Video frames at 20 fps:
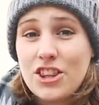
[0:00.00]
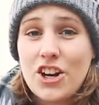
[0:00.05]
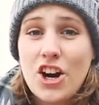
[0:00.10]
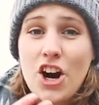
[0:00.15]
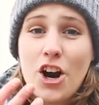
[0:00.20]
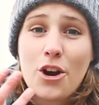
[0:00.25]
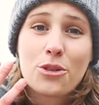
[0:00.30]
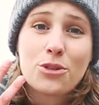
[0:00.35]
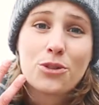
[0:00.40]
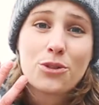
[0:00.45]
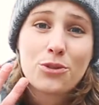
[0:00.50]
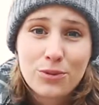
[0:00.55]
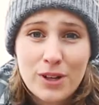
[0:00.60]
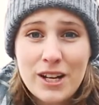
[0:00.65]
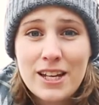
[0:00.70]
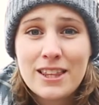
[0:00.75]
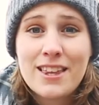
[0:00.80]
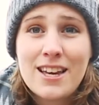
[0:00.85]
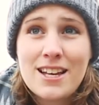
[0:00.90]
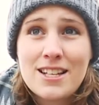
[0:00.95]
there are
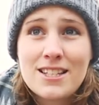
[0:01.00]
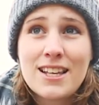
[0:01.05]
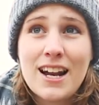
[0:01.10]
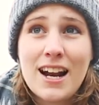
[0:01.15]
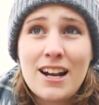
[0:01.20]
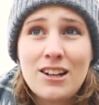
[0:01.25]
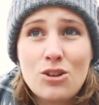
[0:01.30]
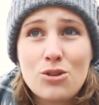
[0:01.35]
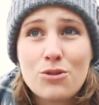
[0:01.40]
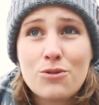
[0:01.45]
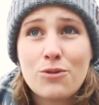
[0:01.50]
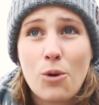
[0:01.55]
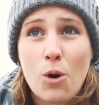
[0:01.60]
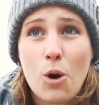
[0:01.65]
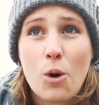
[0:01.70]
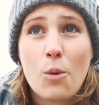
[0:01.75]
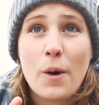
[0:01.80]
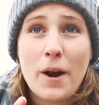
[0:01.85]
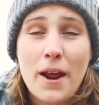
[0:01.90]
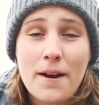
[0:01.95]
3 things that I look
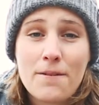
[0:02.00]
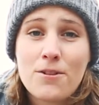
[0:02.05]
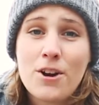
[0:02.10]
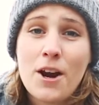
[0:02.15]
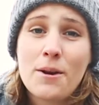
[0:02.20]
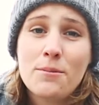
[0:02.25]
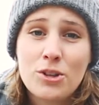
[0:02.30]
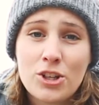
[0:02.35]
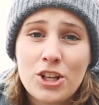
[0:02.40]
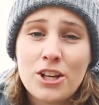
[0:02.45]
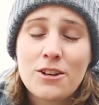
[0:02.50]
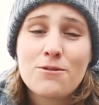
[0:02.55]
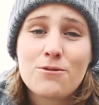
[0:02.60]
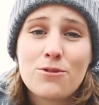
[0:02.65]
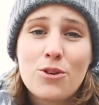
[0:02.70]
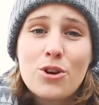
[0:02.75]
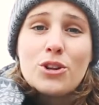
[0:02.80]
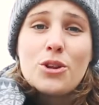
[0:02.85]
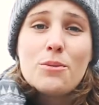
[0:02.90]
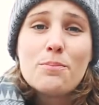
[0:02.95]
for whenever I'm looking
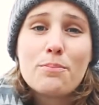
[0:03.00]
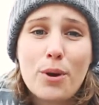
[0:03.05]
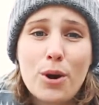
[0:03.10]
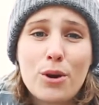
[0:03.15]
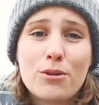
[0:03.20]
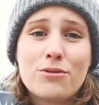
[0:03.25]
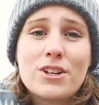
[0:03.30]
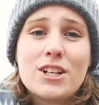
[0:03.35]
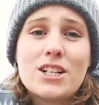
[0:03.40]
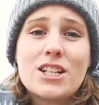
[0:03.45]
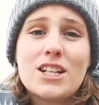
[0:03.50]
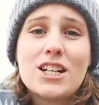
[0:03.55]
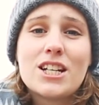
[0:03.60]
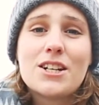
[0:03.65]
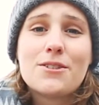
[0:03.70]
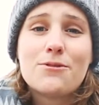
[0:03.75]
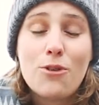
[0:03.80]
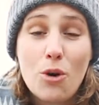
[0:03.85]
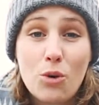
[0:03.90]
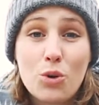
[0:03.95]
for the perfect
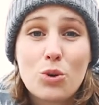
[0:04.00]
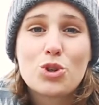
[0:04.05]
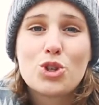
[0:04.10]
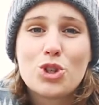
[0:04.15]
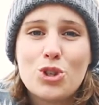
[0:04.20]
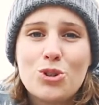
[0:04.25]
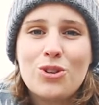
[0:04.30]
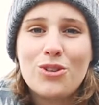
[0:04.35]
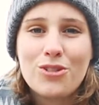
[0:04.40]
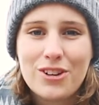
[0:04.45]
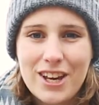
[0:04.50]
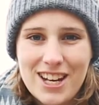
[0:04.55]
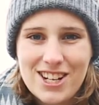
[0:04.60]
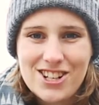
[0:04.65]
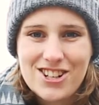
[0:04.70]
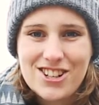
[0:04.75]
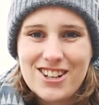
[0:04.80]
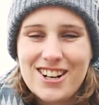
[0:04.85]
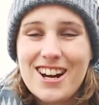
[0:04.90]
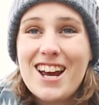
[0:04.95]
photo shoot
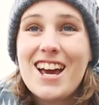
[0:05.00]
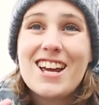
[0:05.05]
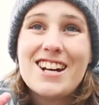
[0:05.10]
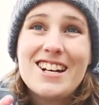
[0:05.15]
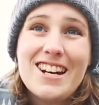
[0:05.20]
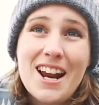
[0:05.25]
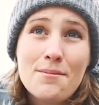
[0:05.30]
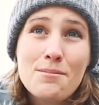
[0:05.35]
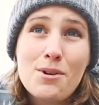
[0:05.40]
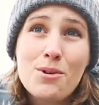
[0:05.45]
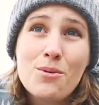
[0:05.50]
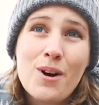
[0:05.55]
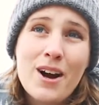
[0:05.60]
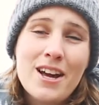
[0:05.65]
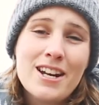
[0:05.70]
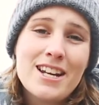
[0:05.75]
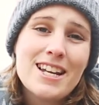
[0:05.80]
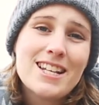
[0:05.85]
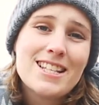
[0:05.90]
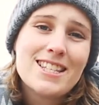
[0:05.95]
location. Number
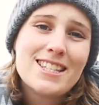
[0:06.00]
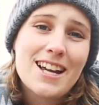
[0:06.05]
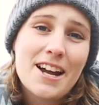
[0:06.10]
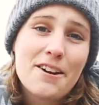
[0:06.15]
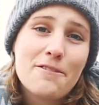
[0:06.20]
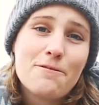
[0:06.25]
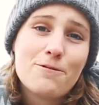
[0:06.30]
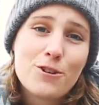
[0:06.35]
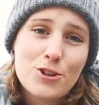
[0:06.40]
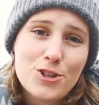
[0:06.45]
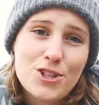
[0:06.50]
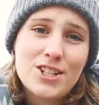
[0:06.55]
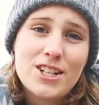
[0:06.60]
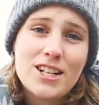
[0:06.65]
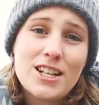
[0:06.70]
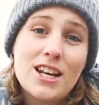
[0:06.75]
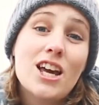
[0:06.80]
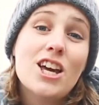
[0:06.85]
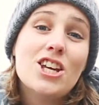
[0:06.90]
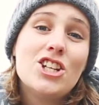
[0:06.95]
1 is
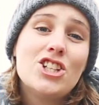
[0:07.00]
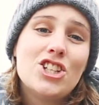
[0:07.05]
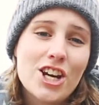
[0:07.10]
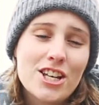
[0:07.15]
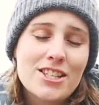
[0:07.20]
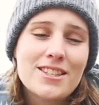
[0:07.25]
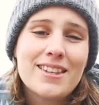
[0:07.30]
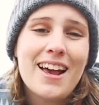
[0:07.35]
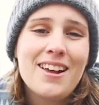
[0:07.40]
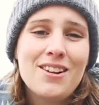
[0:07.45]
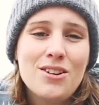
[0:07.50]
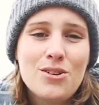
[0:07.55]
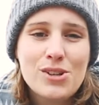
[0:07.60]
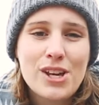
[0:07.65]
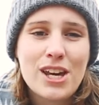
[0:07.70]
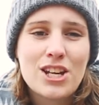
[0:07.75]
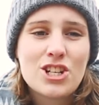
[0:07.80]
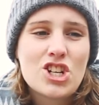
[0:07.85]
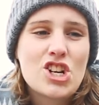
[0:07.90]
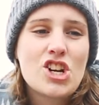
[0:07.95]
diversity. Does that
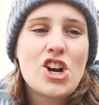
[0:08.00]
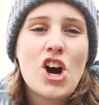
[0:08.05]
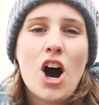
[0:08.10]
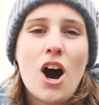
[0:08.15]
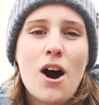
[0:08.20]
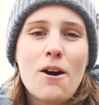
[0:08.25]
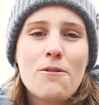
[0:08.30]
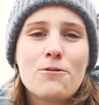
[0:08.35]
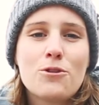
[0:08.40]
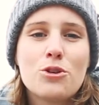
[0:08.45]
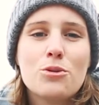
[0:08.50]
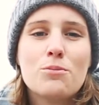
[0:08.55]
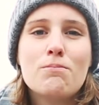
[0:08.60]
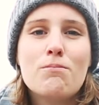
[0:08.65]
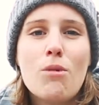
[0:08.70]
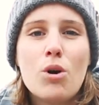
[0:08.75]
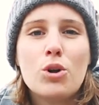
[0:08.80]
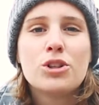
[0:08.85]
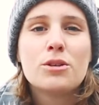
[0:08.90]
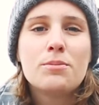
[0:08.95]
location offer
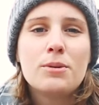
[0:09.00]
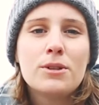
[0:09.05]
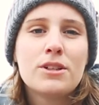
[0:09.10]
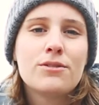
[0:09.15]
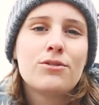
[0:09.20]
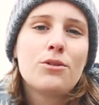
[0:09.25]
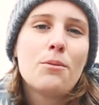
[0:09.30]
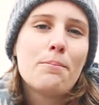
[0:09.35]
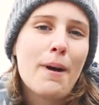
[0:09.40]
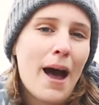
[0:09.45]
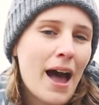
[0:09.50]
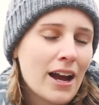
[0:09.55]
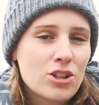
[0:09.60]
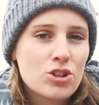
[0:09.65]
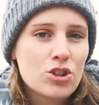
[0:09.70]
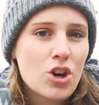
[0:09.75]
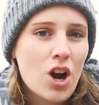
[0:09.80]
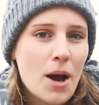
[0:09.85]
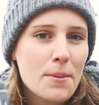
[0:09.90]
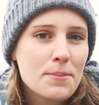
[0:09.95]
multiple different
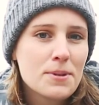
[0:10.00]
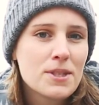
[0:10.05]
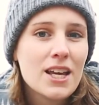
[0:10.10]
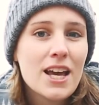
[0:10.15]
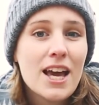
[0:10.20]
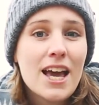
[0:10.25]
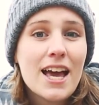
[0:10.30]
backdrops